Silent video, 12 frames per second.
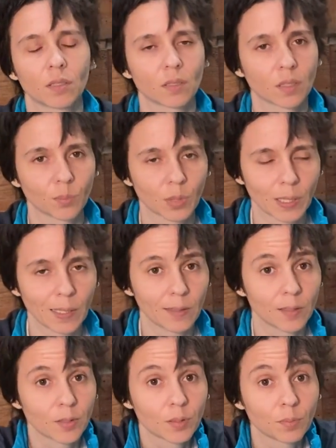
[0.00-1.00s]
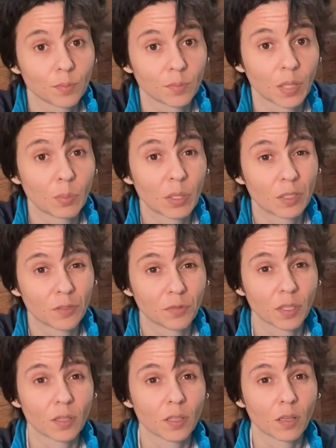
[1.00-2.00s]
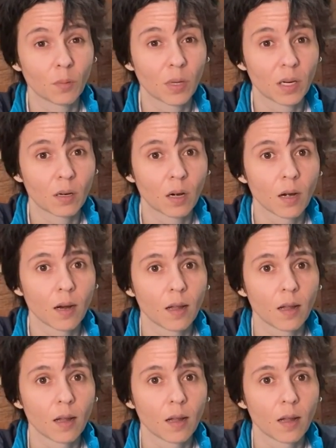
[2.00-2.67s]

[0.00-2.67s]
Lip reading: to something else, maybe it'll feel a little better,